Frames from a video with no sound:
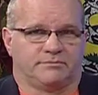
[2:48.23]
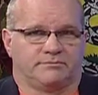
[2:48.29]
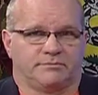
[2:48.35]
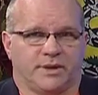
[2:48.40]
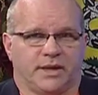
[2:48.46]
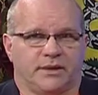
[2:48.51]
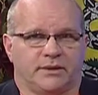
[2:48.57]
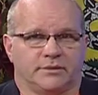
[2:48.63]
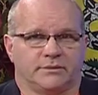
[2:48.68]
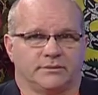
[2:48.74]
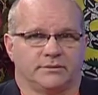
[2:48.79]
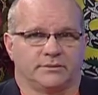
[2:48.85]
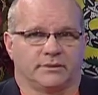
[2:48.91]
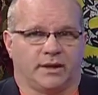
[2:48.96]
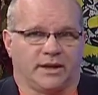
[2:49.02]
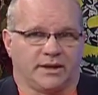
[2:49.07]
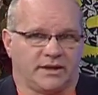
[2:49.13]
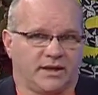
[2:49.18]
been
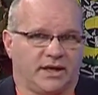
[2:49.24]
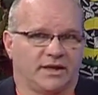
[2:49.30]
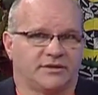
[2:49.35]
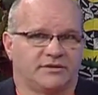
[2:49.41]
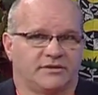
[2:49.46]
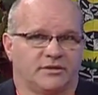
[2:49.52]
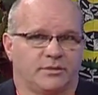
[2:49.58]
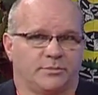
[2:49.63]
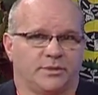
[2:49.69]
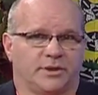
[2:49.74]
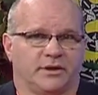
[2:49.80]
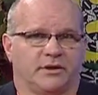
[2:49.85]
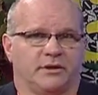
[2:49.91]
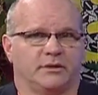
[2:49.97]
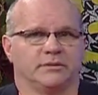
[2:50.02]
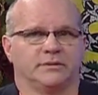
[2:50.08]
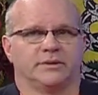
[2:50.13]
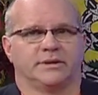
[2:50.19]
against the
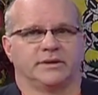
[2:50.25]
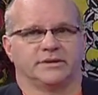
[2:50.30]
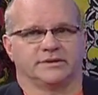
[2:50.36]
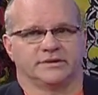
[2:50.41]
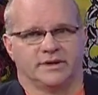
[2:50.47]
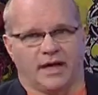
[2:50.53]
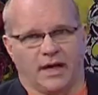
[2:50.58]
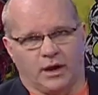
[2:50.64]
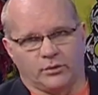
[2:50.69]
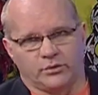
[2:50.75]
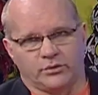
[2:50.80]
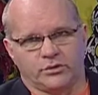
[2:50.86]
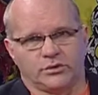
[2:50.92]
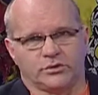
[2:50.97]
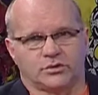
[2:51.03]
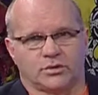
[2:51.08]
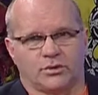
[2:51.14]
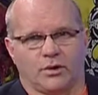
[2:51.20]
bill and is now
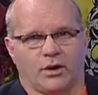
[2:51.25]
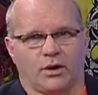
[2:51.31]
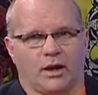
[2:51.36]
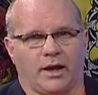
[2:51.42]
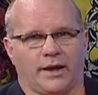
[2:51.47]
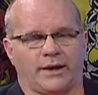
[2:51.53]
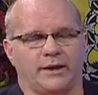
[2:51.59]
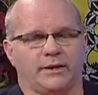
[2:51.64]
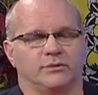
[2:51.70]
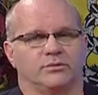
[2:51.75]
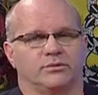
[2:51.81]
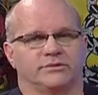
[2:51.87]
neutral on it.